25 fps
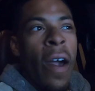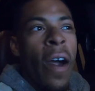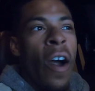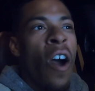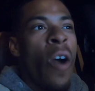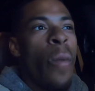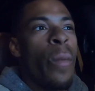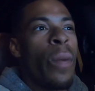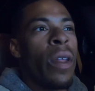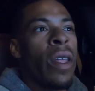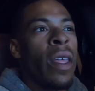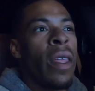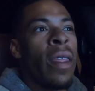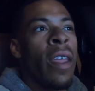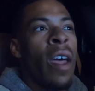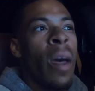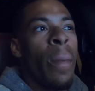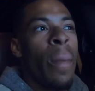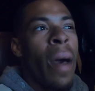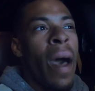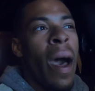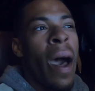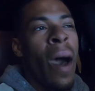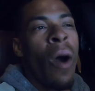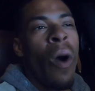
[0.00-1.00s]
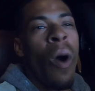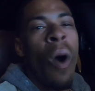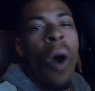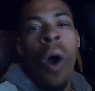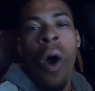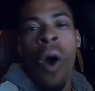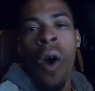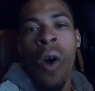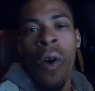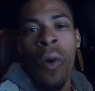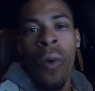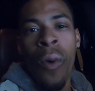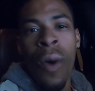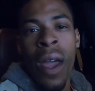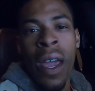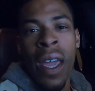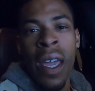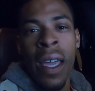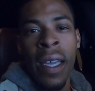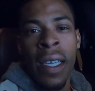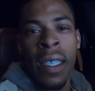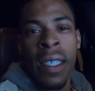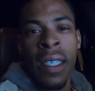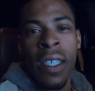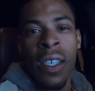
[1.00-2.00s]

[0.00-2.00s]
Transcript: opening up hallways.